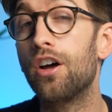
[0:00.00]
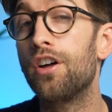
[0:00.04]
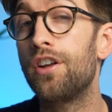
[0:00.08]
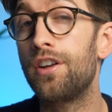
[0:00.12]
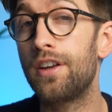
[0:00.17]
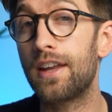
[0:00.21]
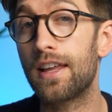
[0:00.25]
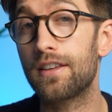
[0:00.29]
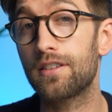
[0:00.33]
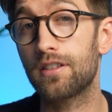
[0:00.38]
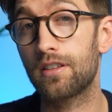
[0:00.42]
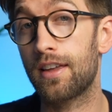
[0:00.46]

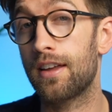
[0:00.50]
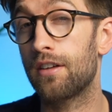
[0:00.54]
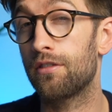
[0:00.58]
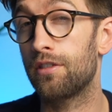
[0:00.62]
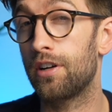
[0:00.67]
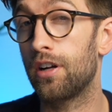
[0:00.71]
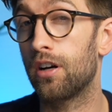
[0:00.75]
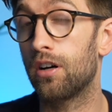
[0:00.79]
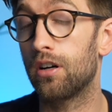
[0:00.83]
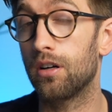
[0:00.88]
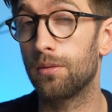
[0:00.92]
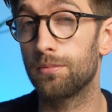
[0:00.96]

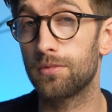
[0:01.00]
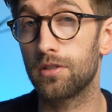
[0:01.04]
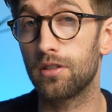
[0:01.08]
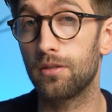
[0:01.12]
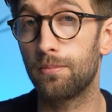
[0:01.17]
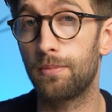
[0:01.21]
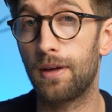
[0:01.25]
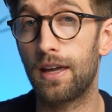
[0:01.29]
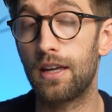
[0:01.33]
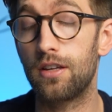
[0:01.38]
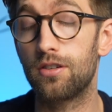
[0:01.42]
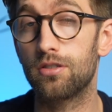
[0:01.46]
unnecessary harm to the
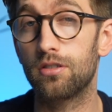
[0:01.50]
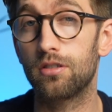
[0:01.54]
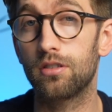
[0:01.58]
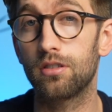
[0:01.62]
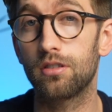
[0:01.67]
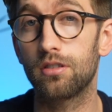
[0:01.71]
patient.